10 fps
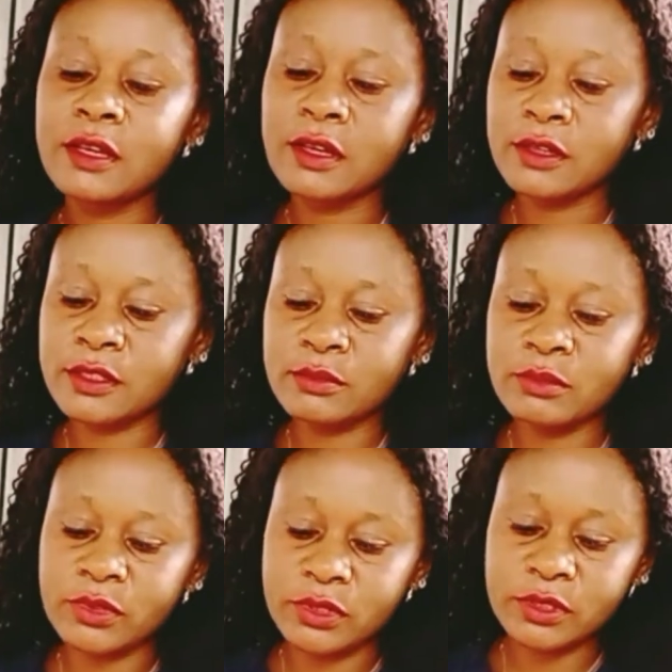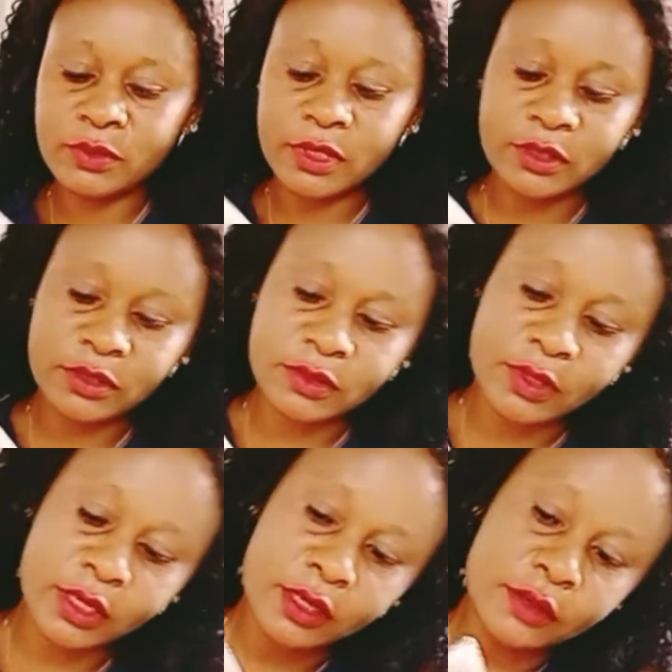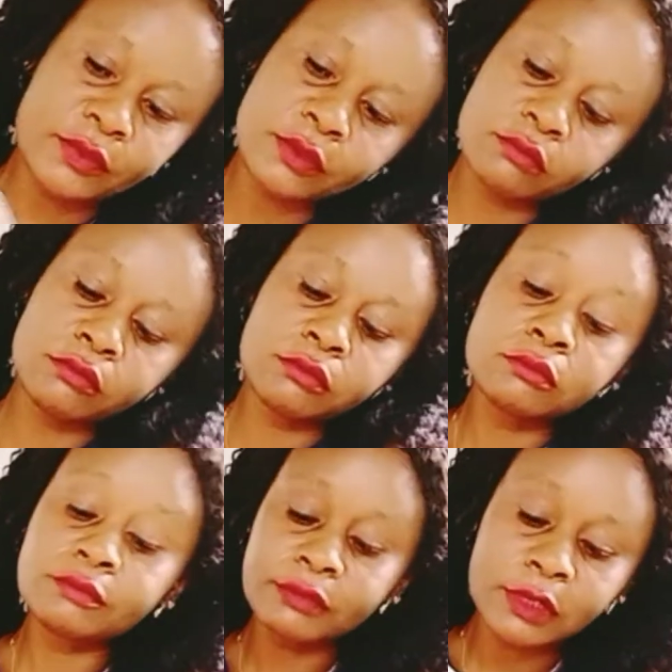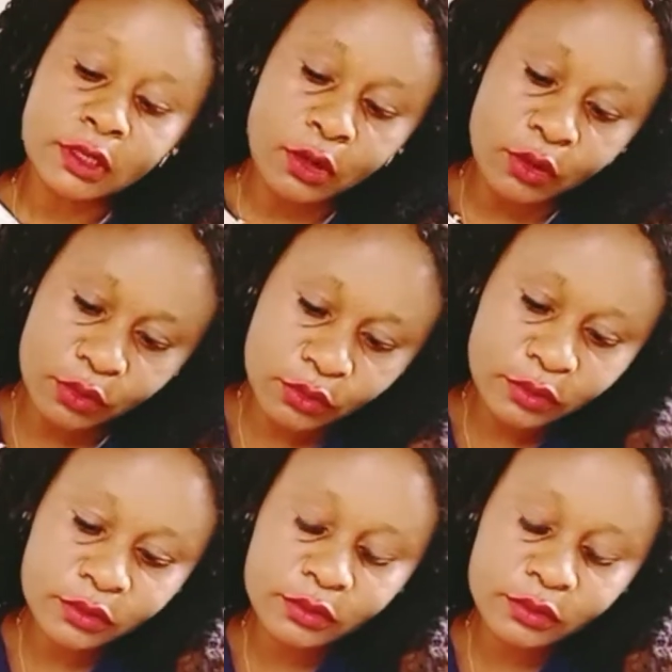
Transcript: What else do I have? Oh,